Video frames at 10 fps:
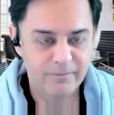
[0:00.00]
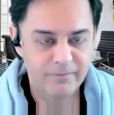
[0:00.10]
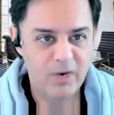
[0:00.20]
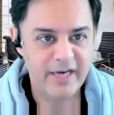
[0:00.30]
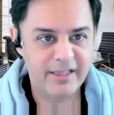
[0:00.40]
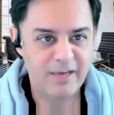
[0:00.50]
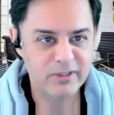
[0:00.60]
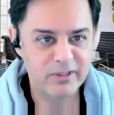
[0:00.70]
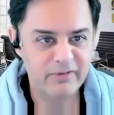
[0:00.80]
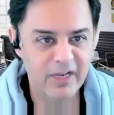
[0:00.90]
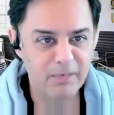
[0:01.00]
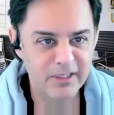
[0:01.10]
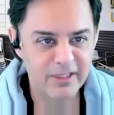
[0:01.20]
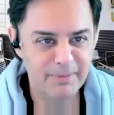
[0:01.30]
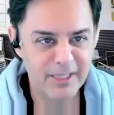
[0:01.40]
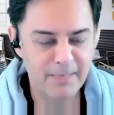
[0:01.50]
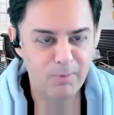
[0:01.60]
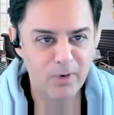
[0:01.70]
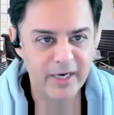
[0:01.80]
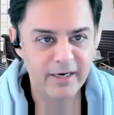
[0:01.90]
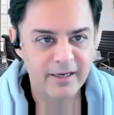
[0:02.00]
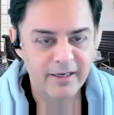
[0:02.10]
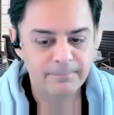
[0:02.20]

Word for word: right that was available to them at that point